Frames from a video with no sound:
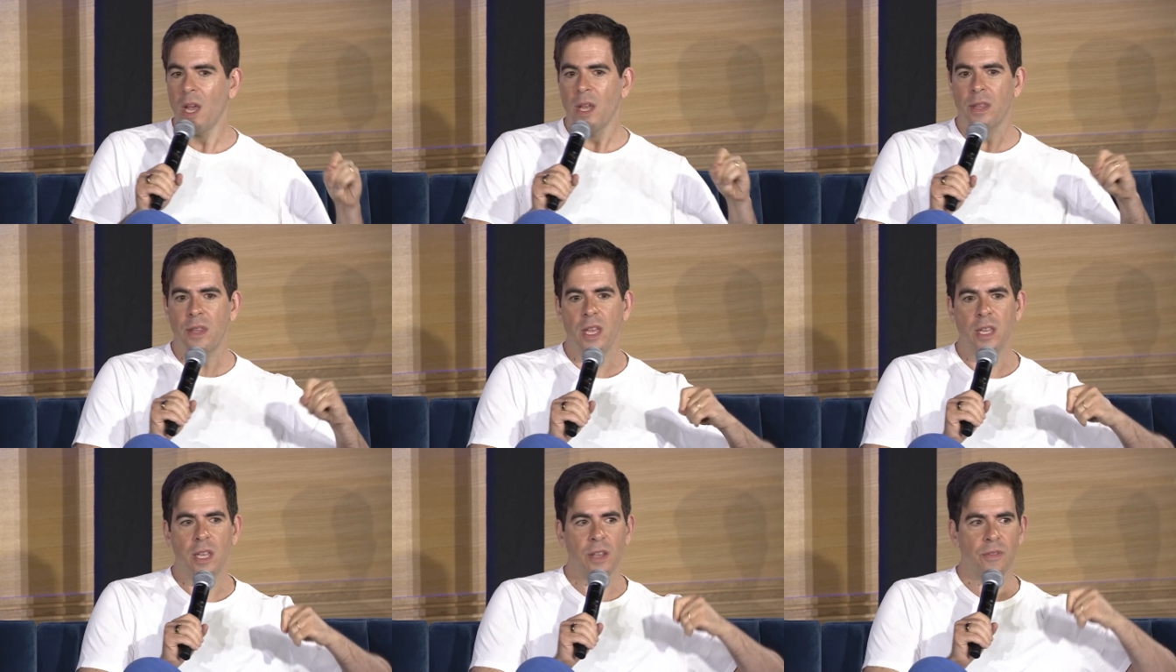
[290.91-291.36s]

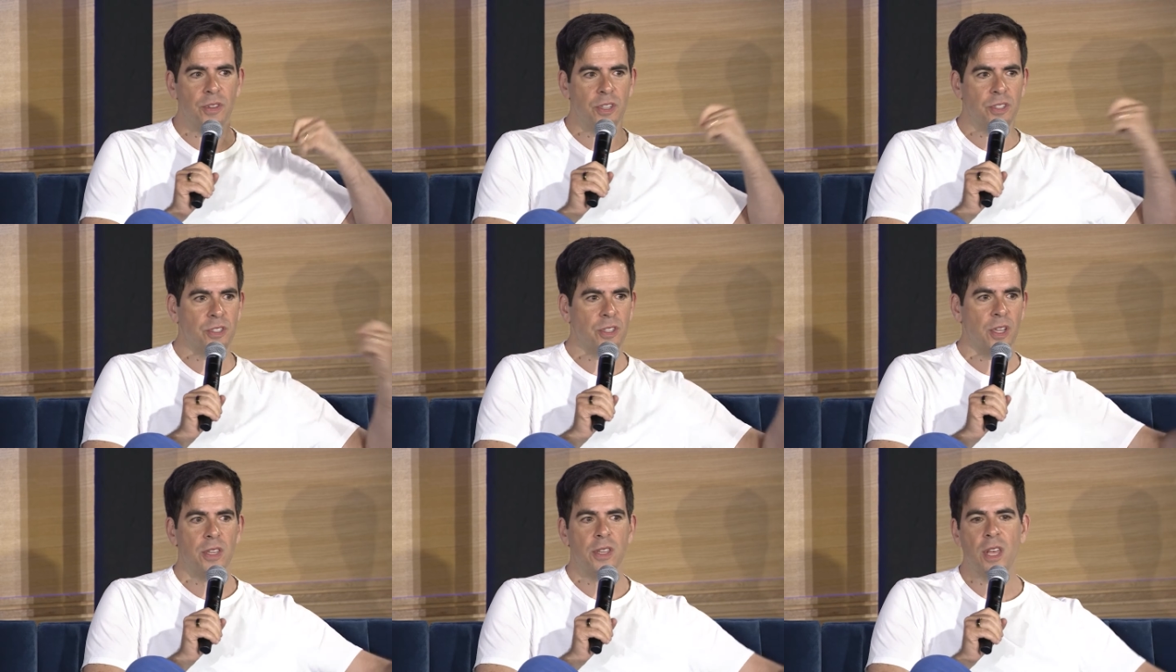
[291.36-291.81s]
They give
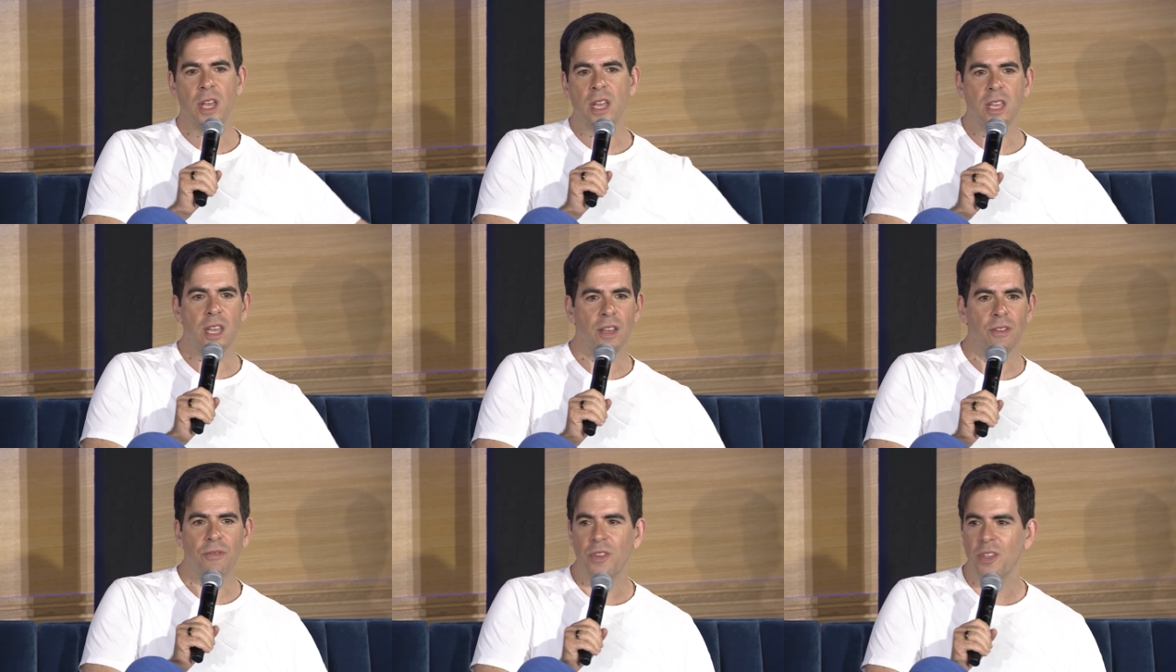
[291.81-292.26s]
this
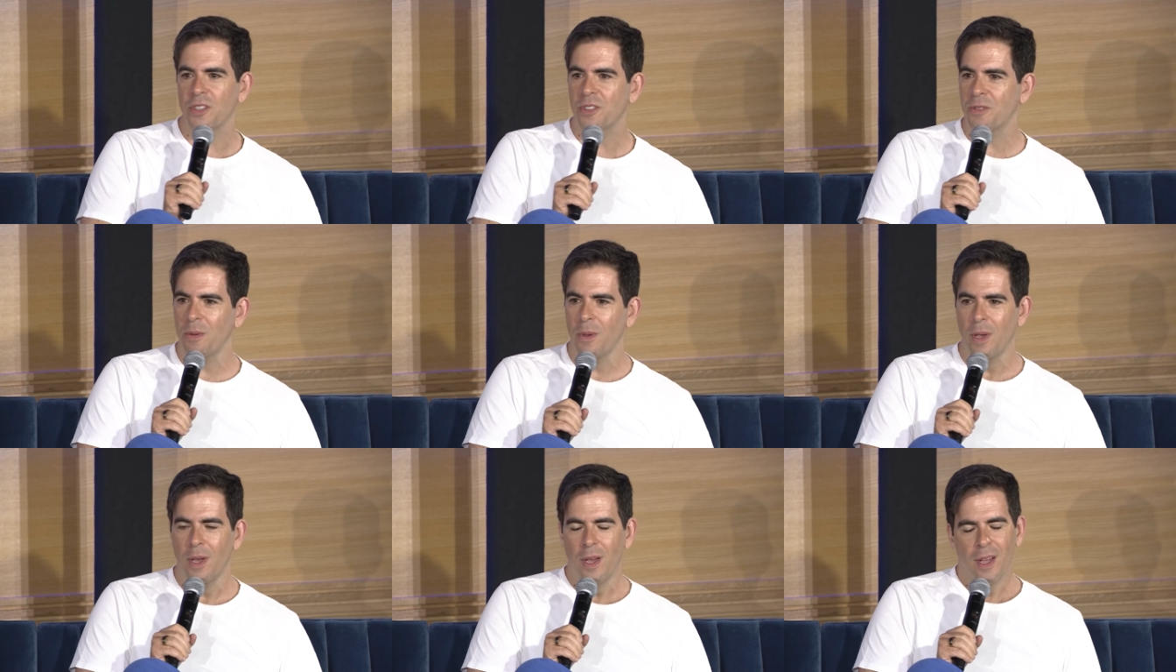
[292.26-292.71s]

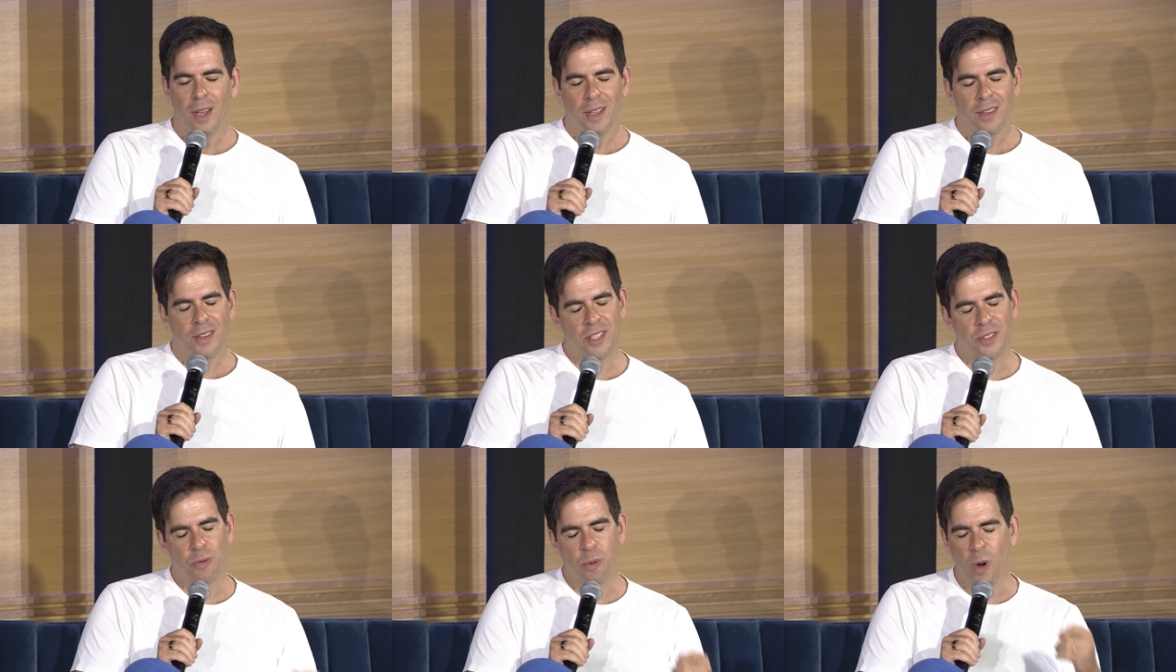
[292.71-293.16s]

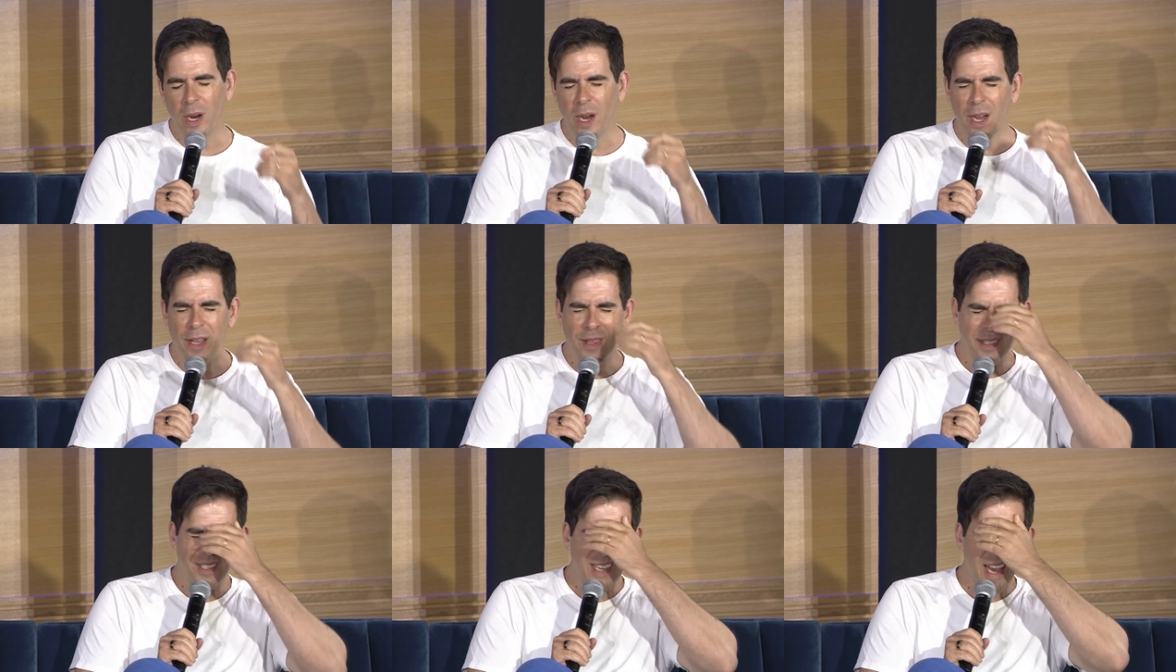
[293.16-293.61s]
one guy,
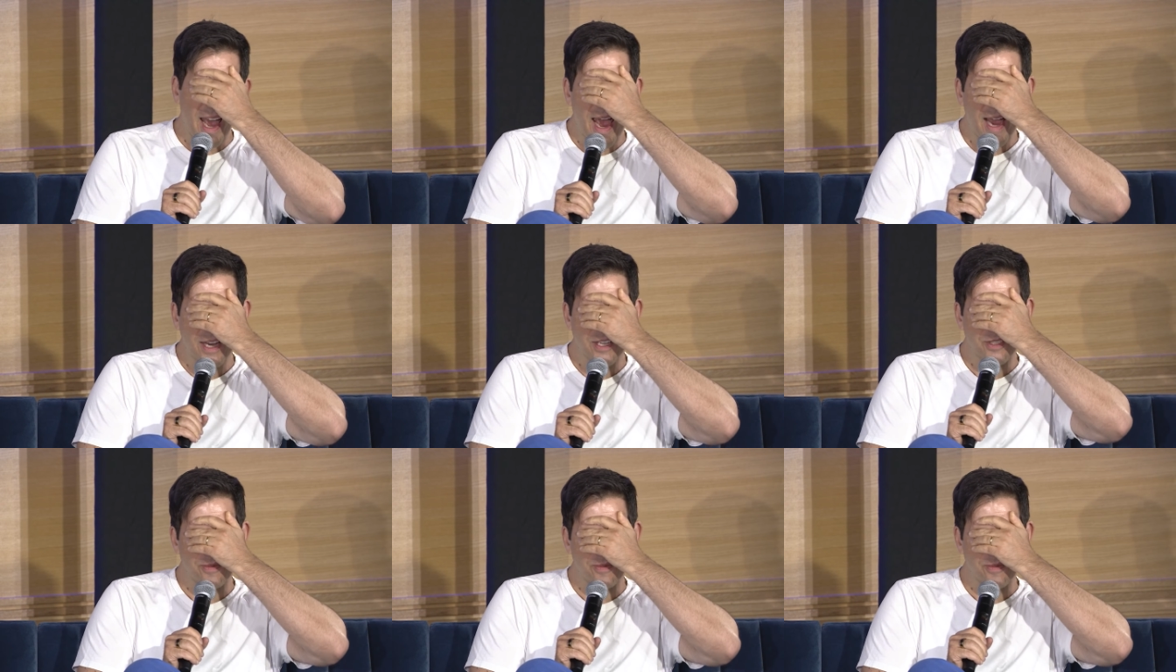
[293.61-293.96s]
the tax